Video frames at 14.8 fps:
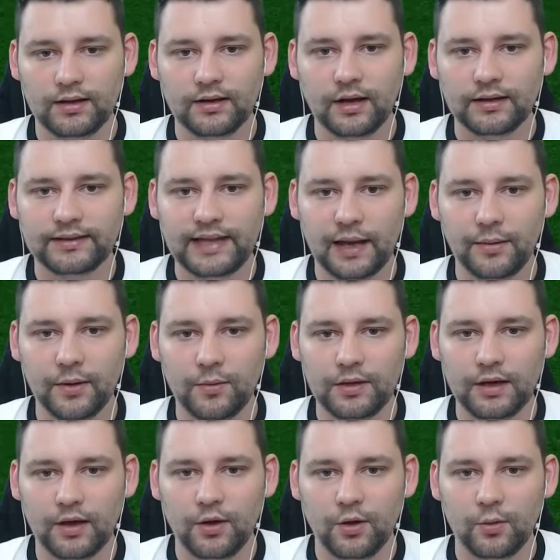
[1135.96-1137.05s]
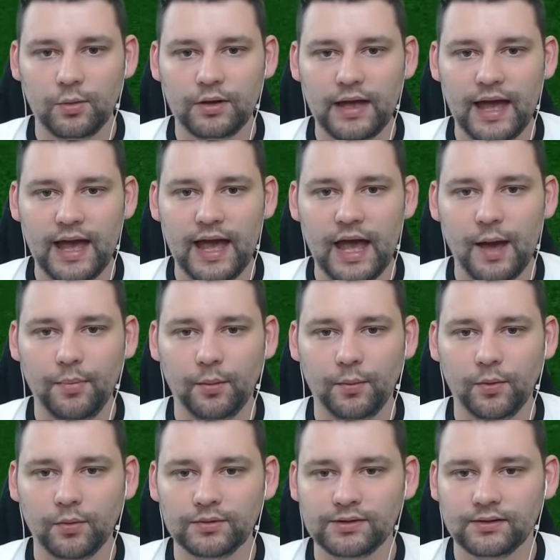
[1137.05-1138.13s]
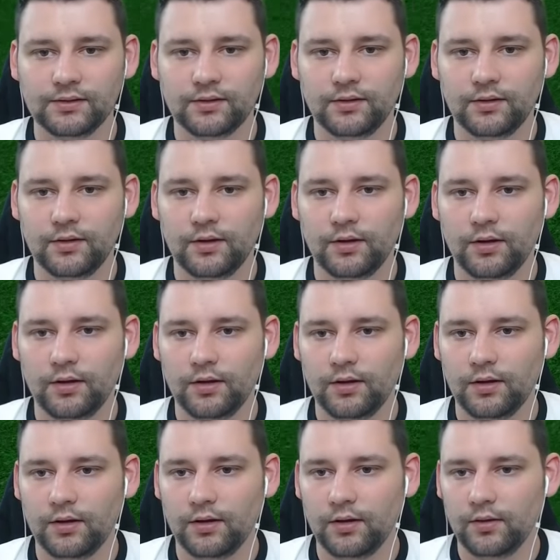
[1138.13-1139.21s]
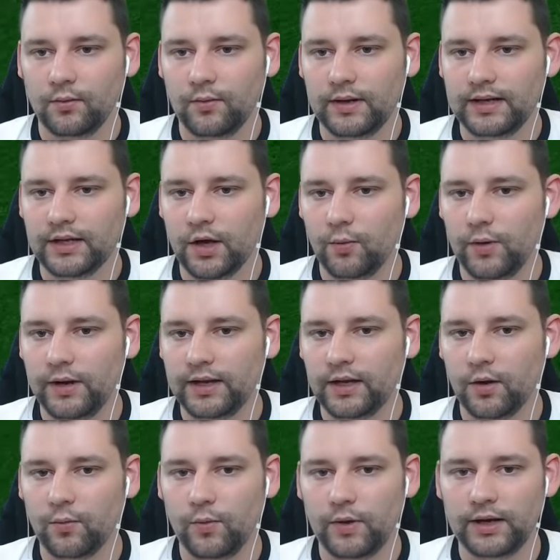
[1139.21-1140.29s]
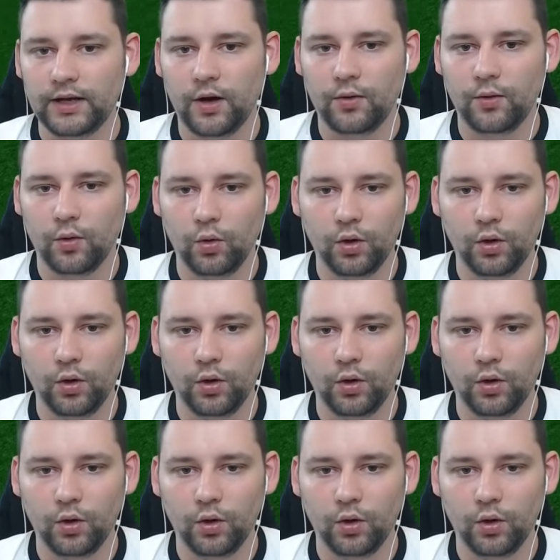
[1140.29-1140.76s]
God damn it. Were you air bubbles? Where'd he go? Where'd he go? Where'd he go?